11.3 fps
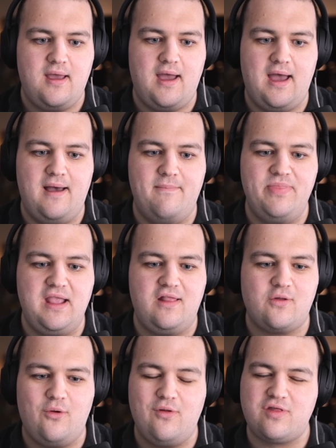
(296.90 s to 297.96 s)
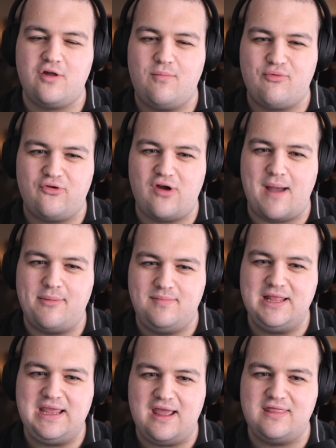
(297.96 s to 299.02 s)
Um, it's also
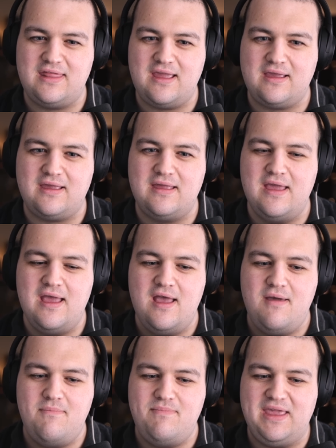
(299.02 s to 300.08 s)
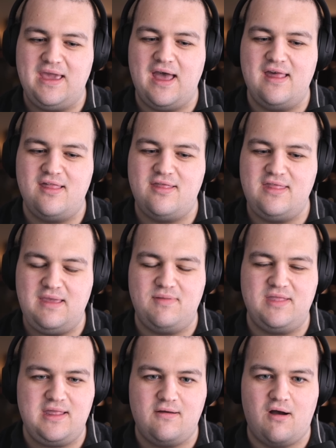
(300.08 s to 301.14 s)
probably, I think, because
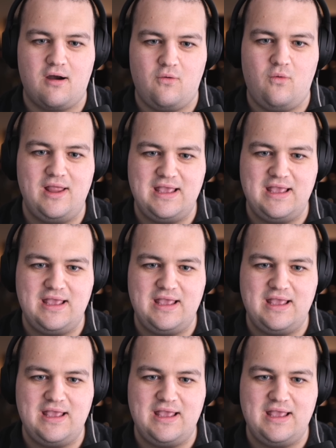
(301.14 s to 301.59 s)
DeepSeek R1